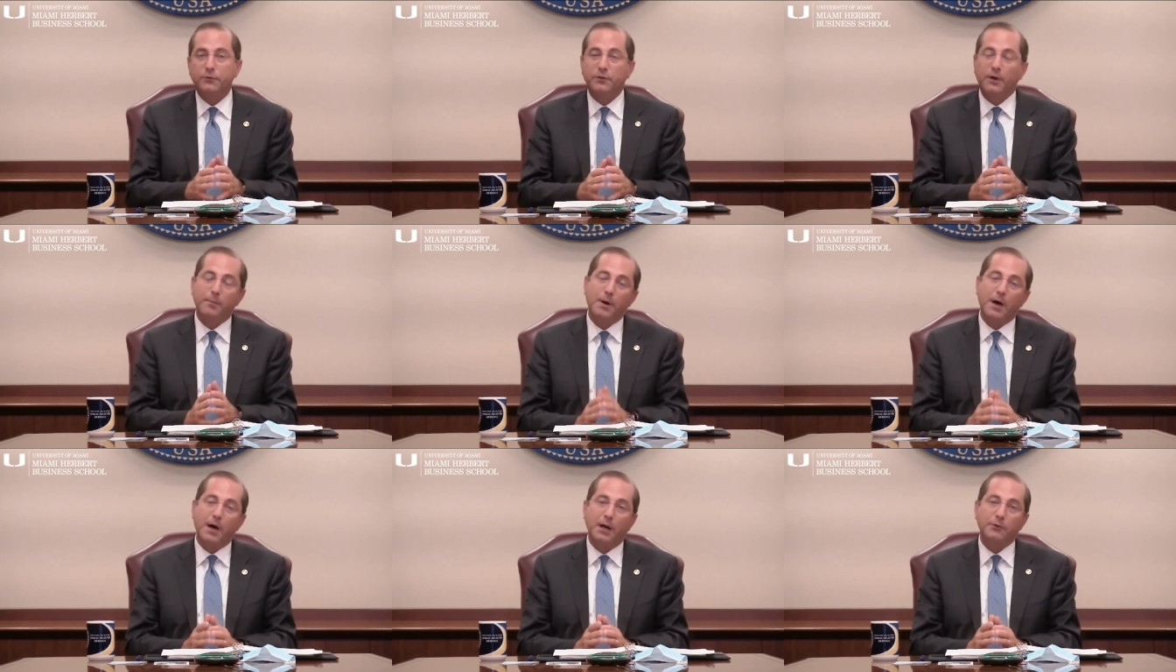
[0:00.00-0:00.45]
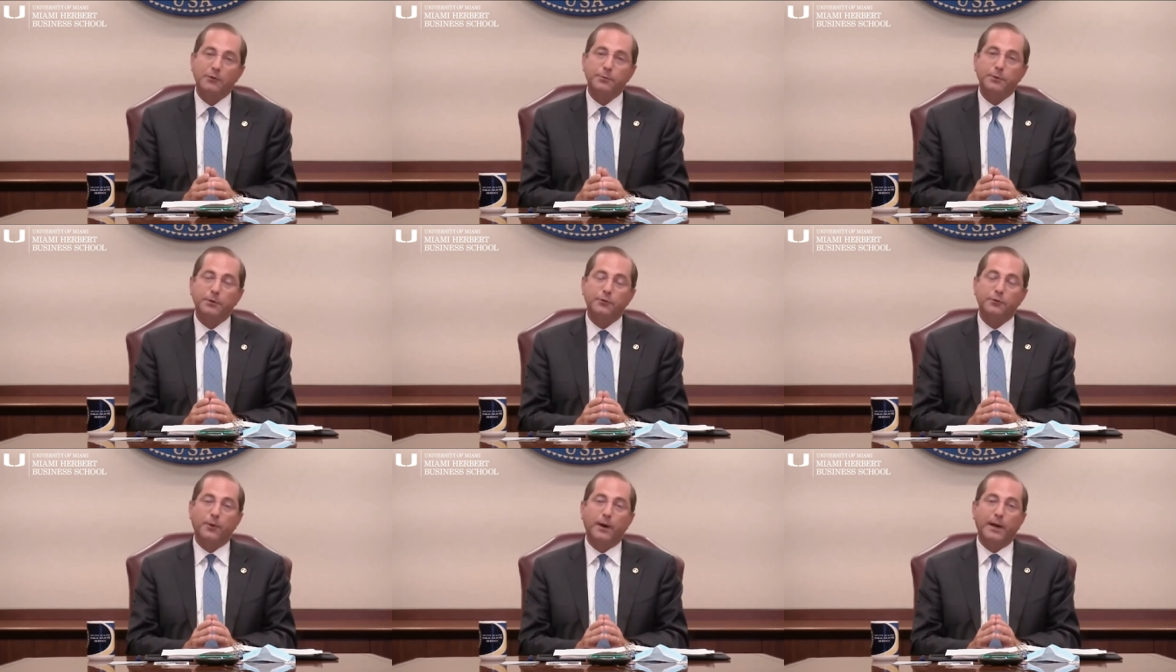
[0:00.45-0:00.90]
Some
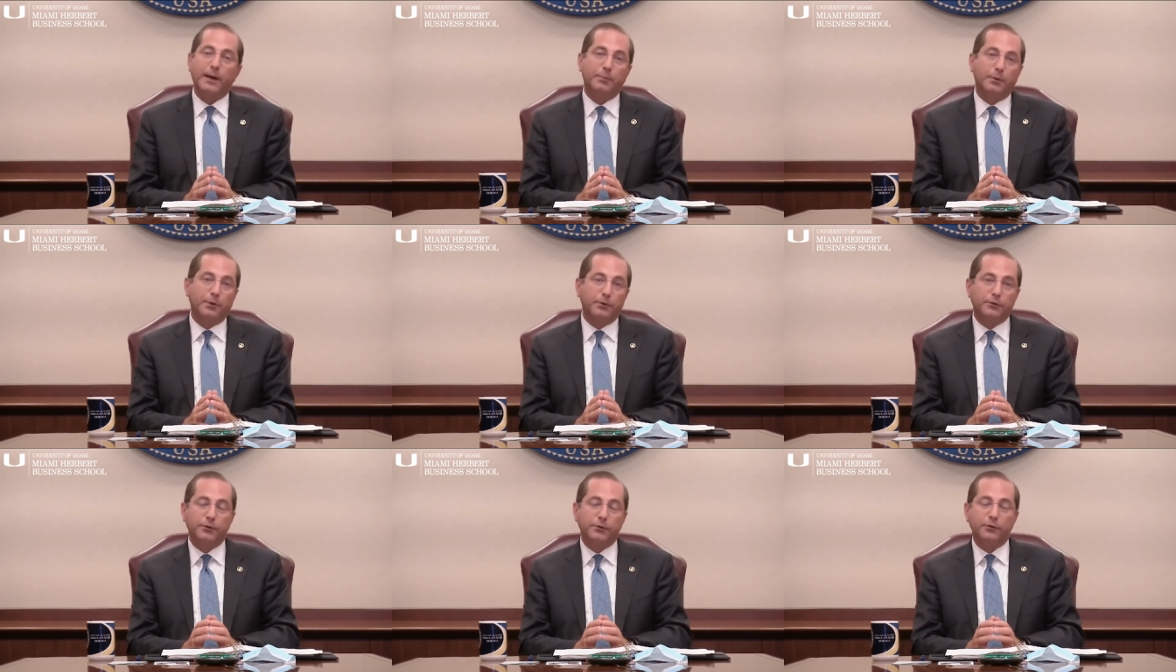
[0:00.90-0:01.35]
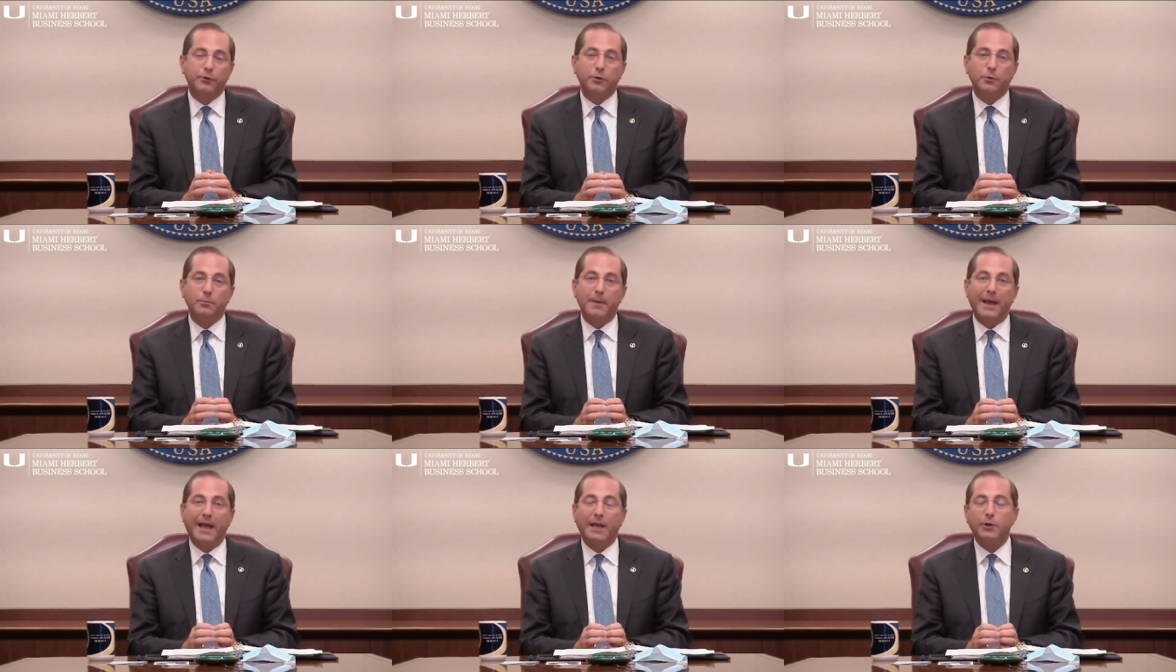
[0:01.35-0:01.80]
hospitals are able to
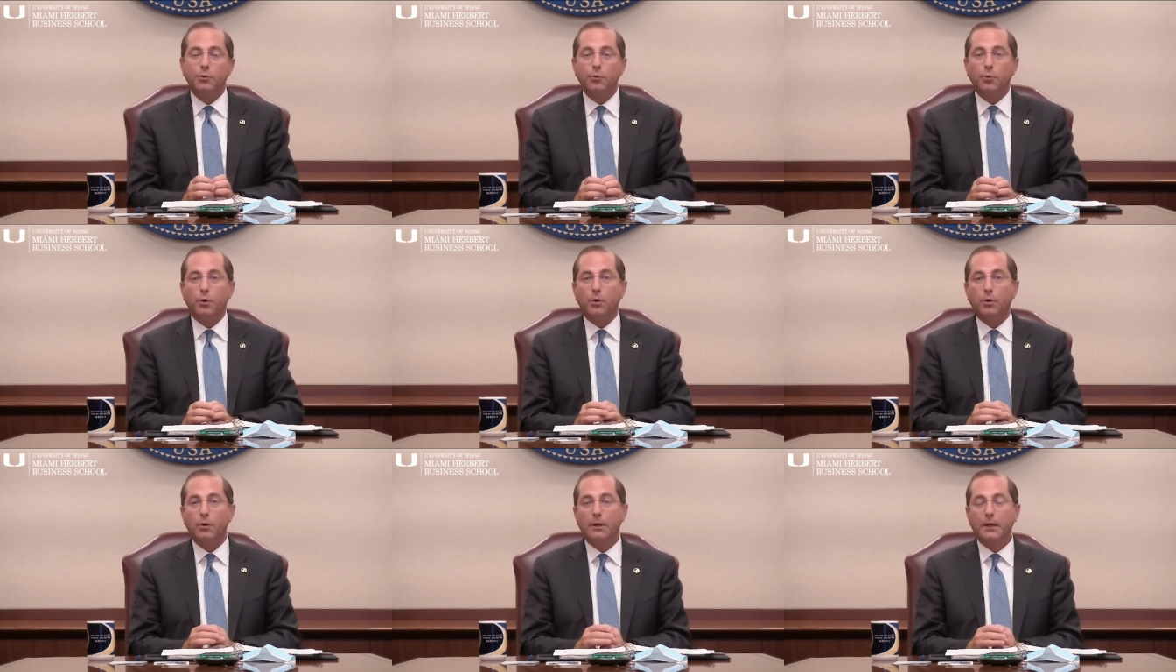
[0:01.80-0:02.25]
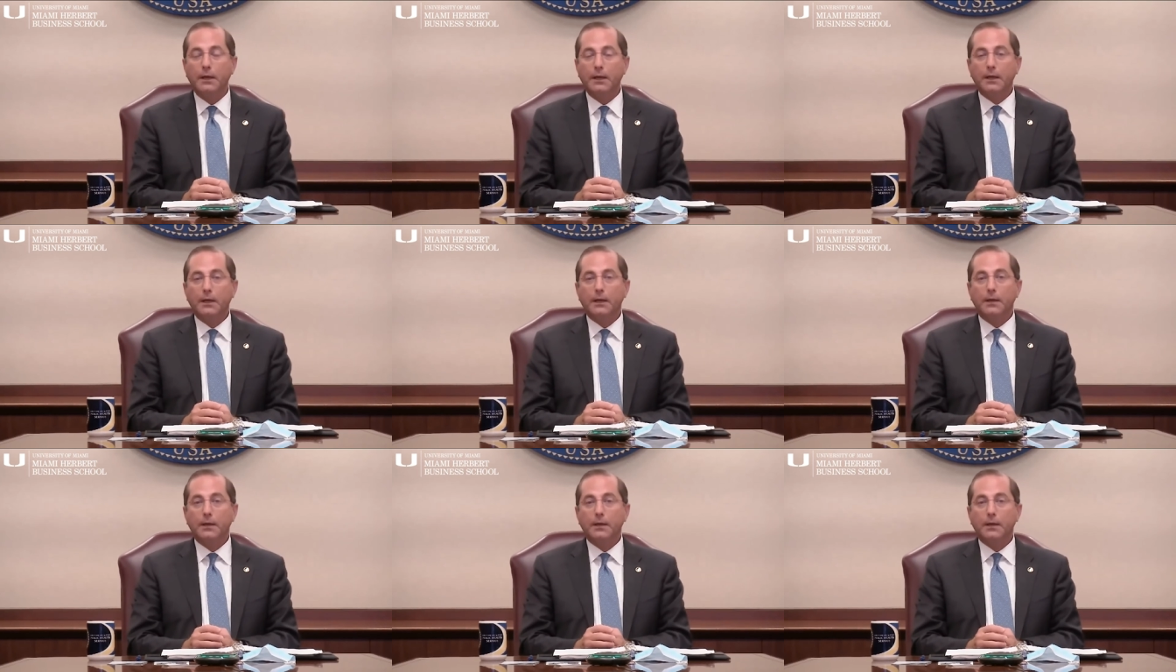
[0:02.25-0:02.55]
do manual